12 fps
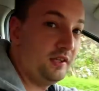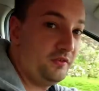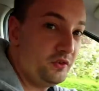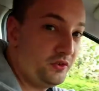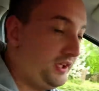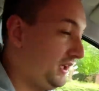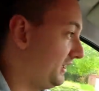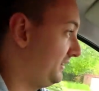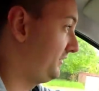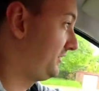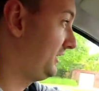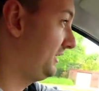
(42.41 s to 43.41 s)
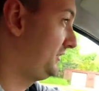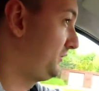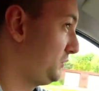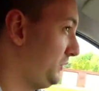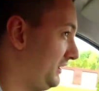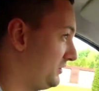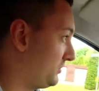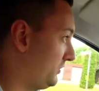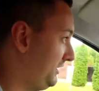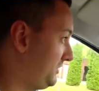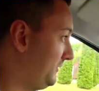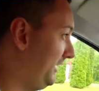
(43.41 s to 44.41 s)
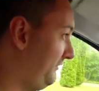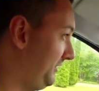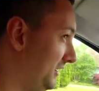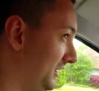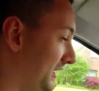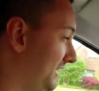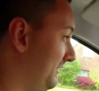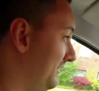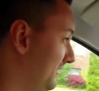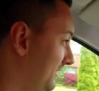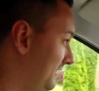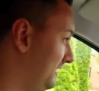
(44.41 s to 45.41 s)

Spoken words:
I have to say, I start to enjoy driving again.